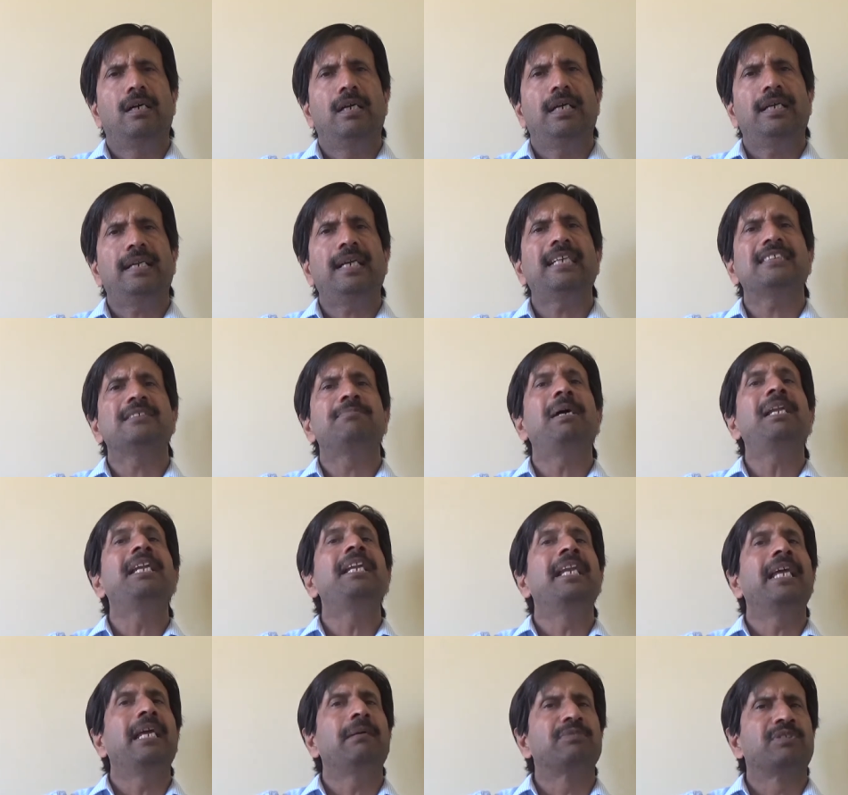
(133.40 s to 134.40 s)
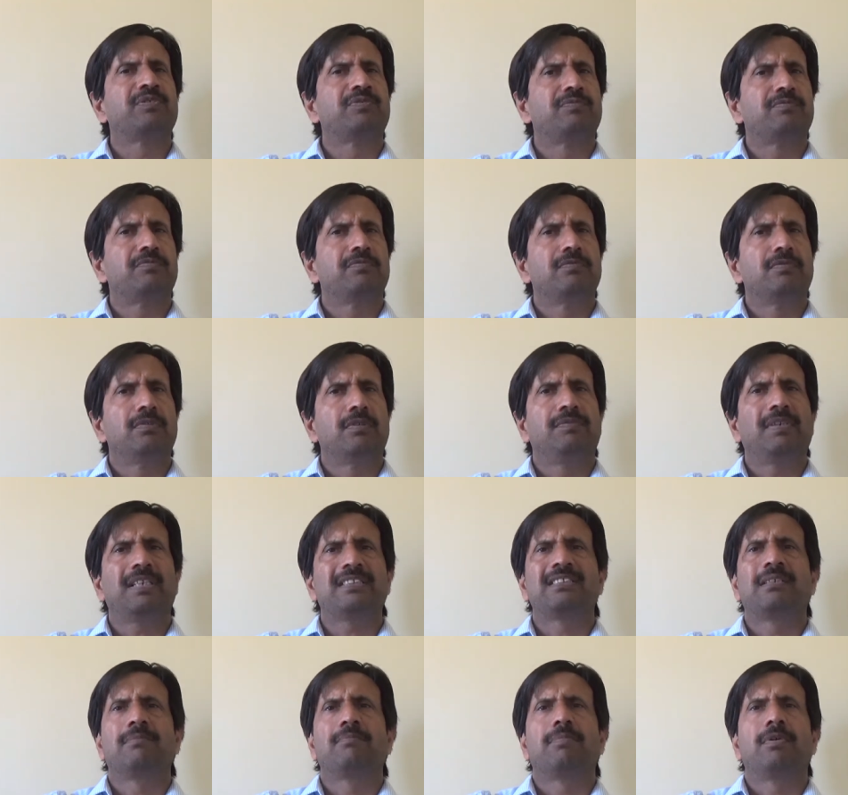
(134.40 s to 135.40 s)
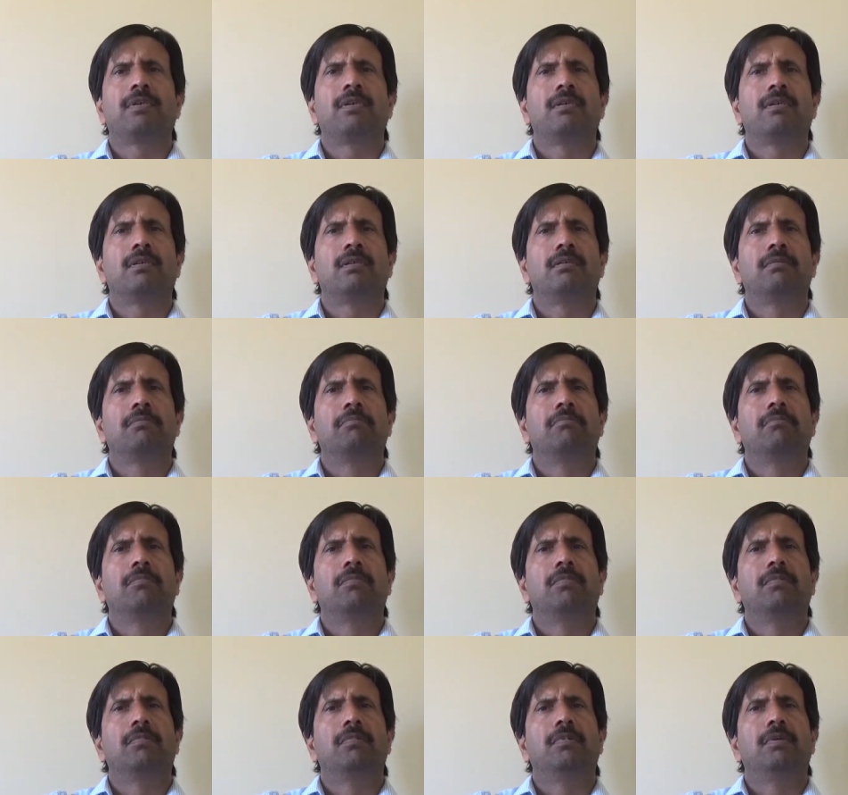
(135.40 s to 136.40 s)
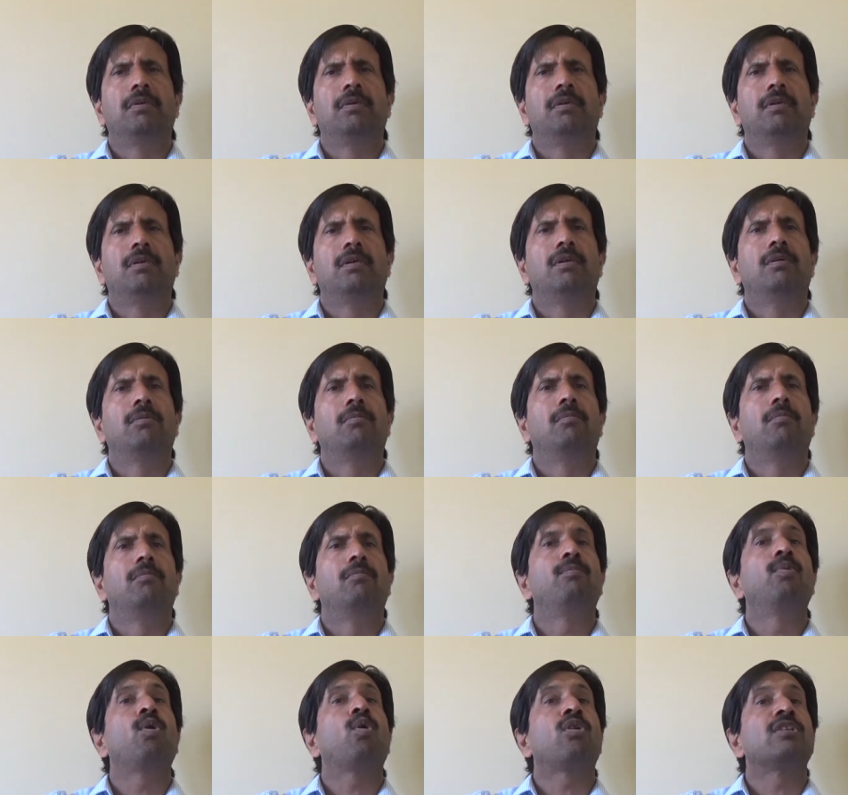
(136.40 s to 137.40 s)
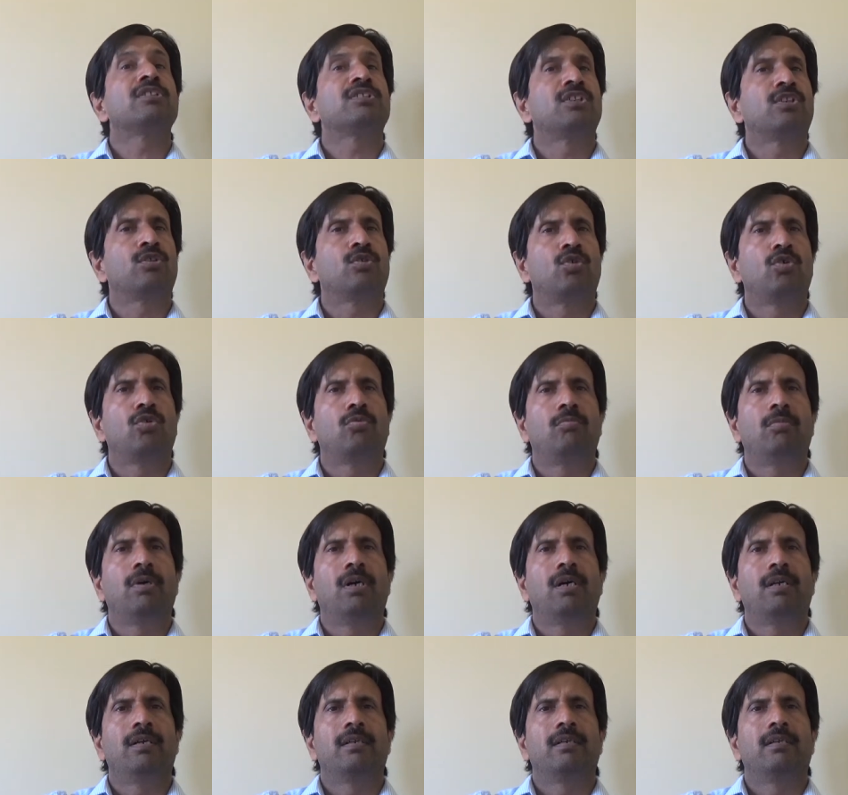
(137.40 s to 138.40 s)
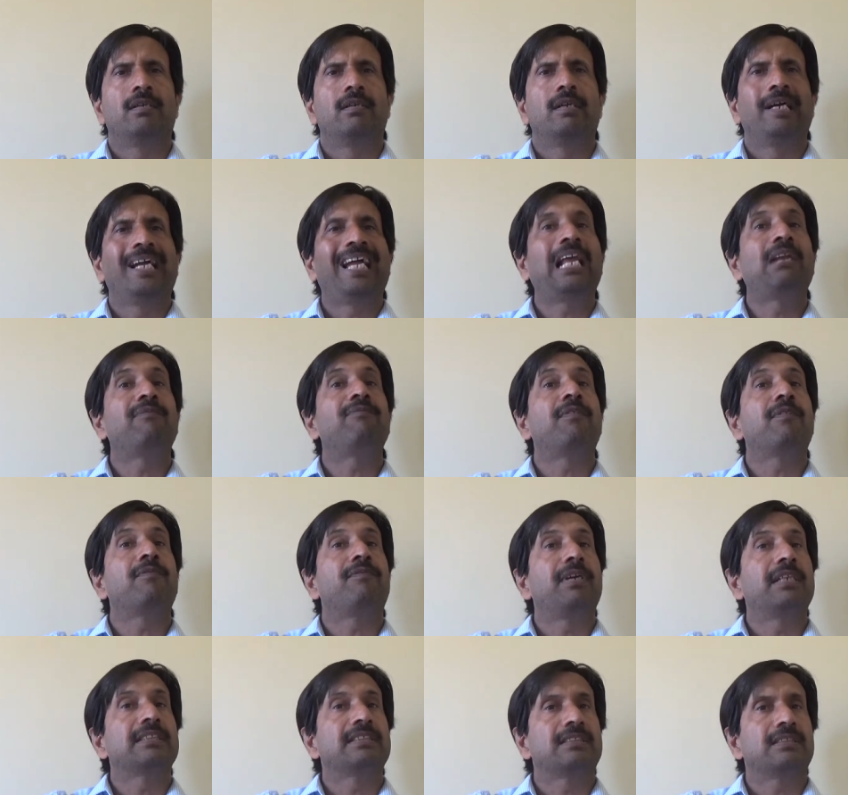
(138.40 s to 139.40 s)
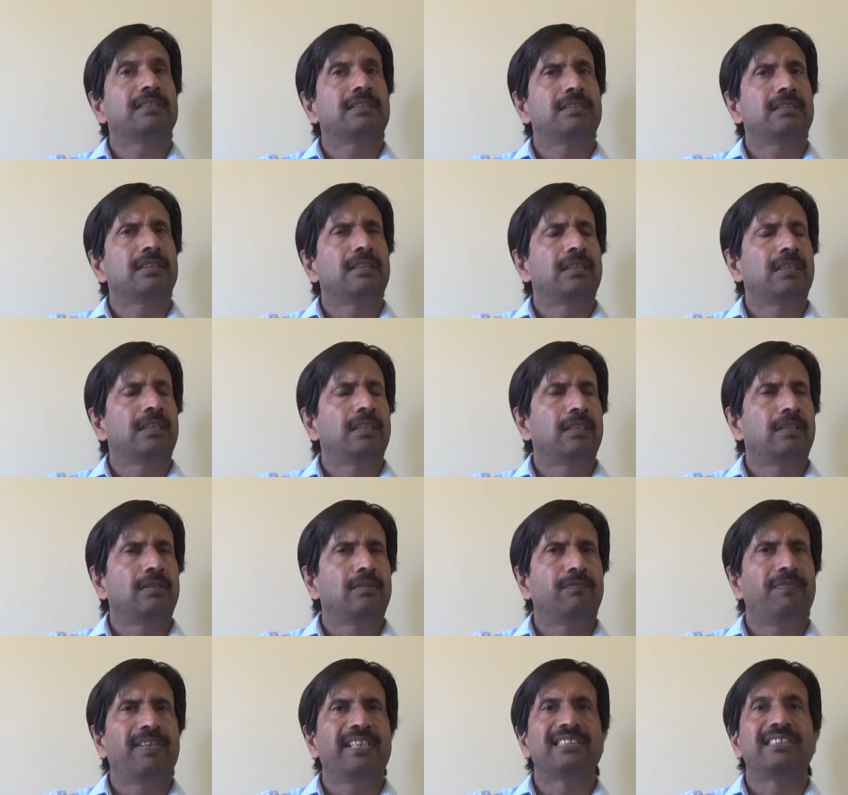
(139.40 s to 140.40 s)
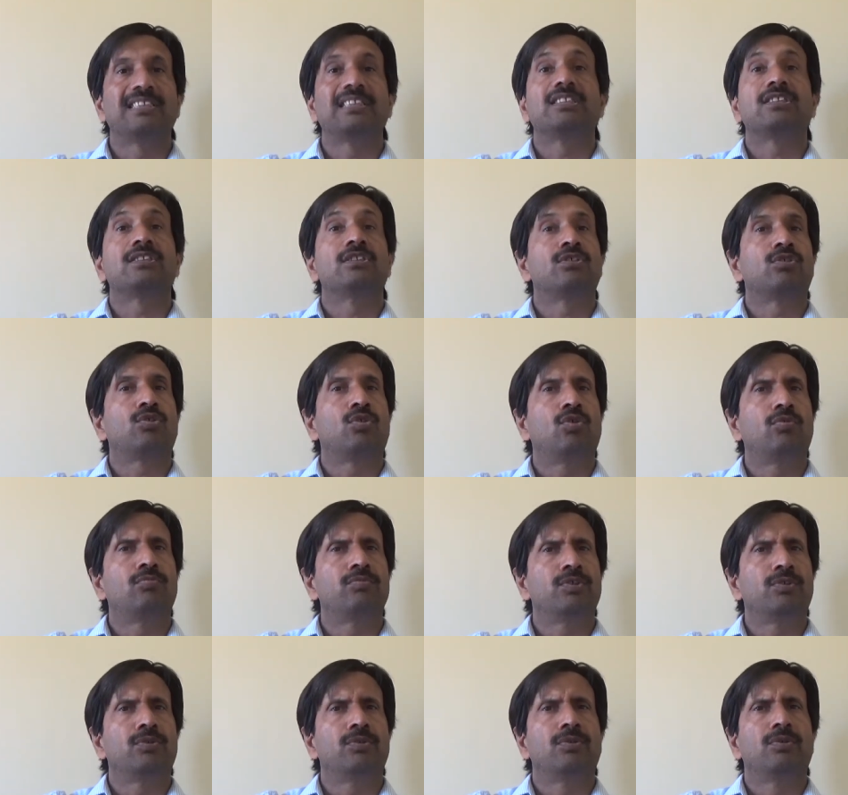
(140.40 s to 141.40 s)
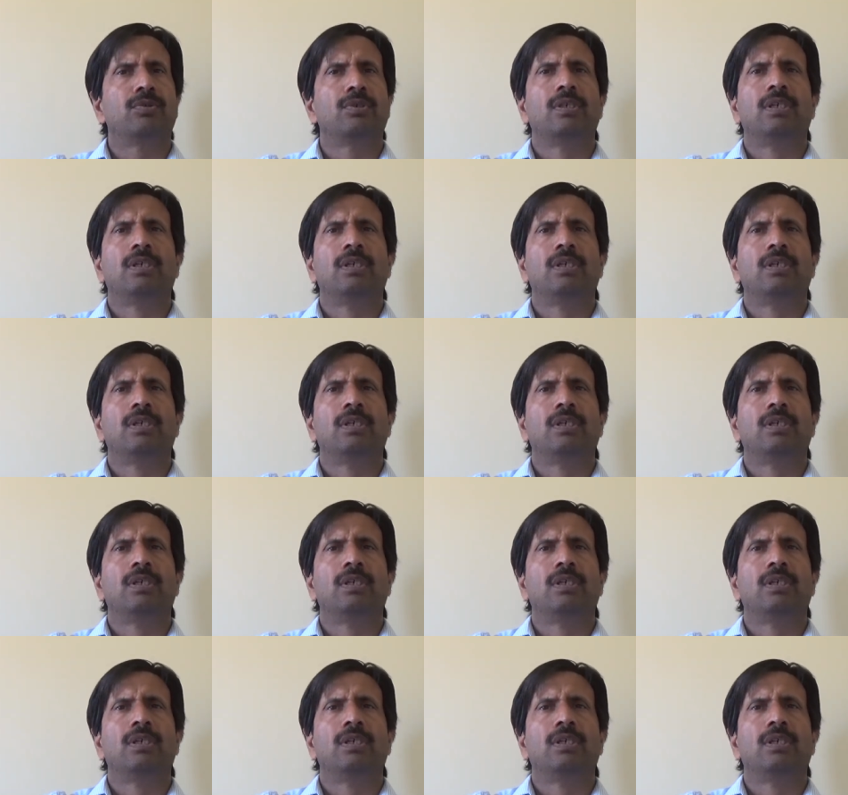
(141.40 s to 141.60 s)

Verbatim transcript: it has many names uh, for example uh, uh, Beuren syndrome or uh, facies uh, facies syndrome you know